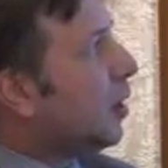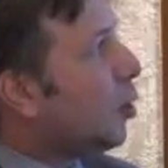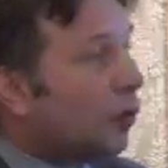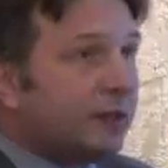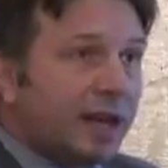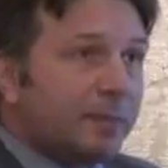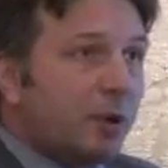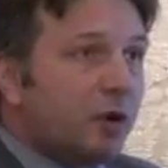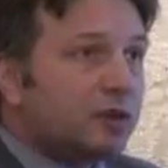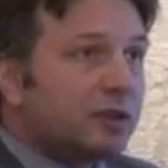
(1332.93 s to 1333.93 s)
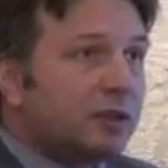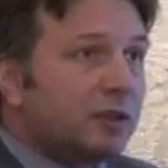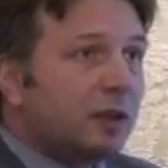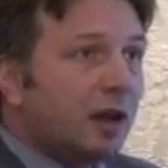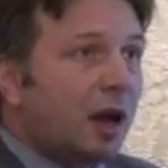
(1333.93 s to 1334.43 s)
Contact person,
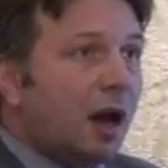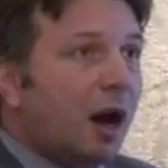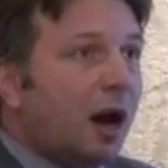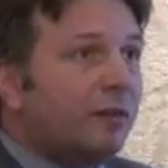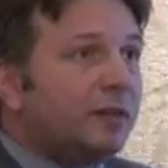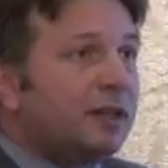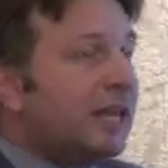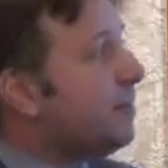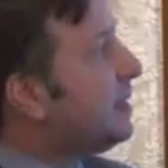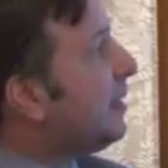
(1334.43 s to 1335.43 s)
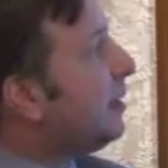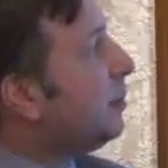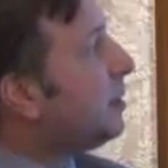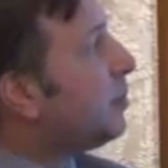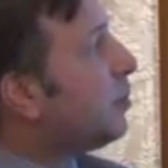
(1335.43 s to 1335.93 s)
how the claim
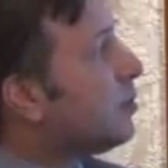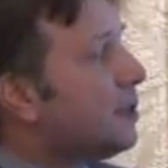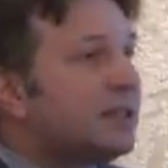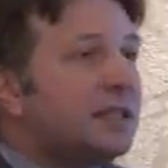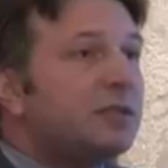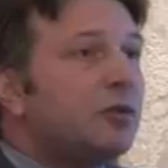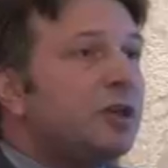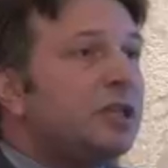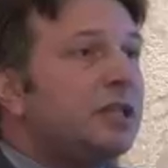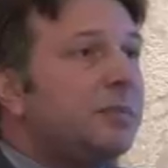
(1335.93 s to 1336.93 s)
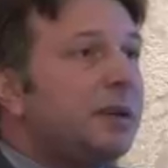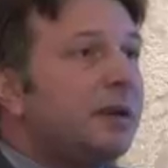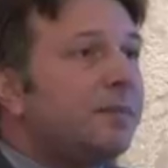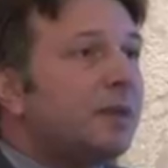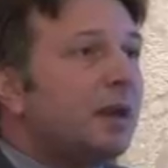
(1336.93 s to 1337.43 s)
settlement process is going to be